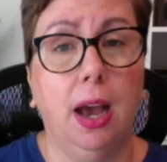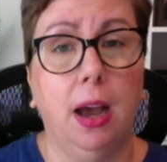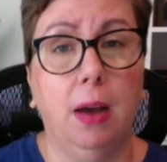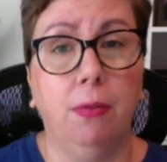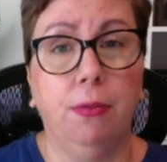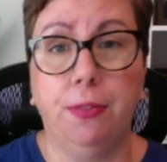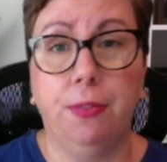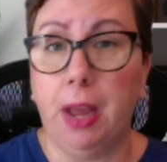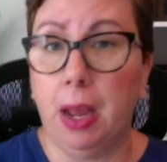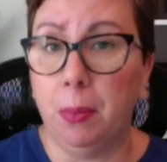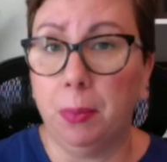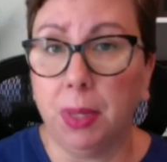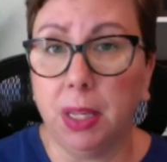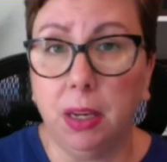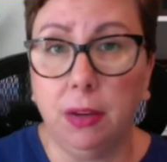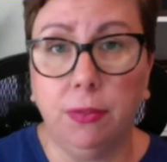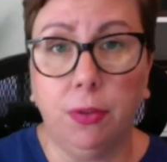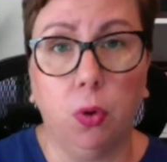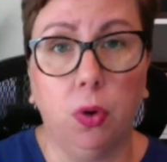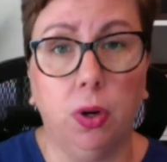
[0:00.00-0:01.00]
family
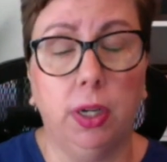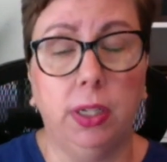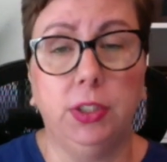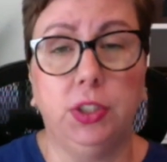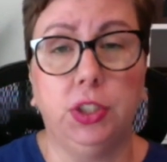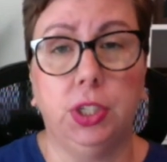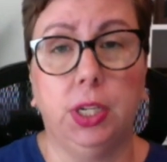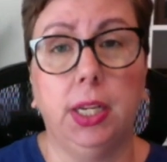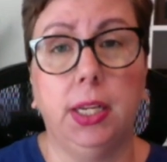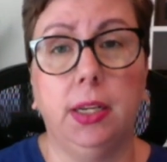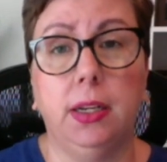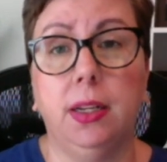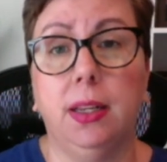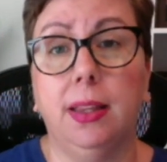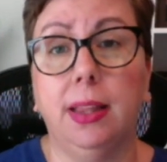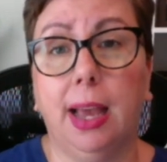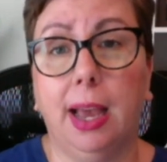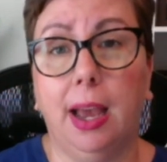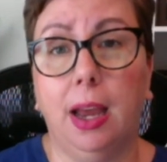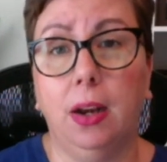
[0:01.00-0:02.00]
of origin
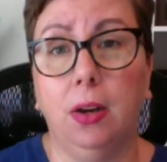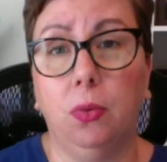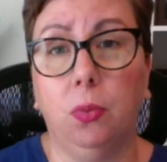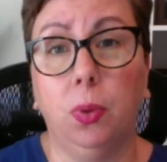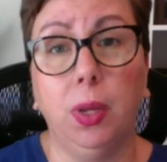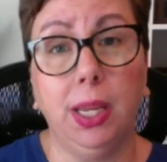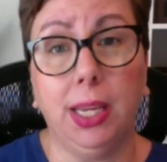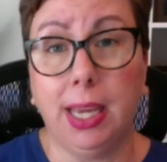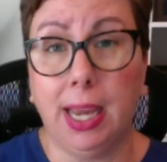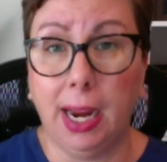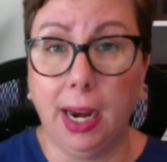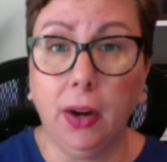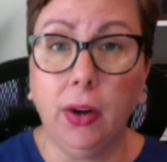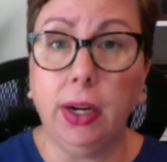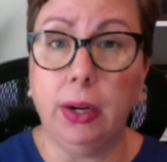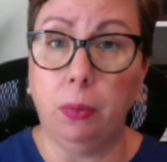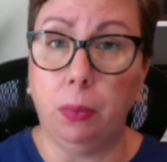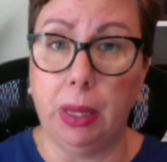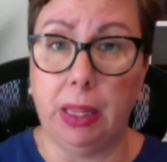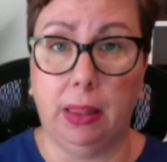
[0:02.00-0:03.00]
that we
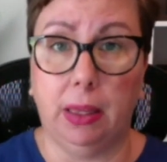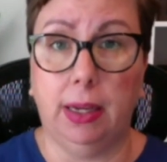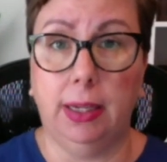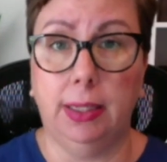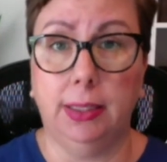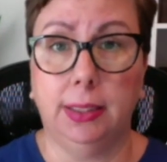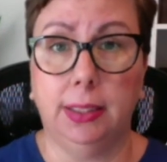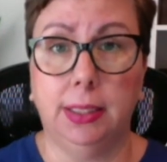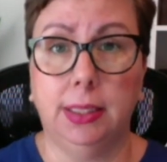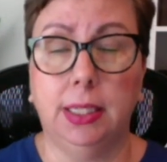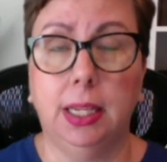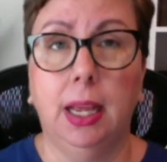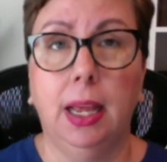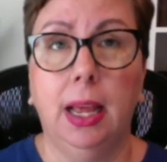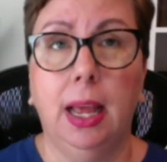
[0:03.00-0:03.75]
carry with us.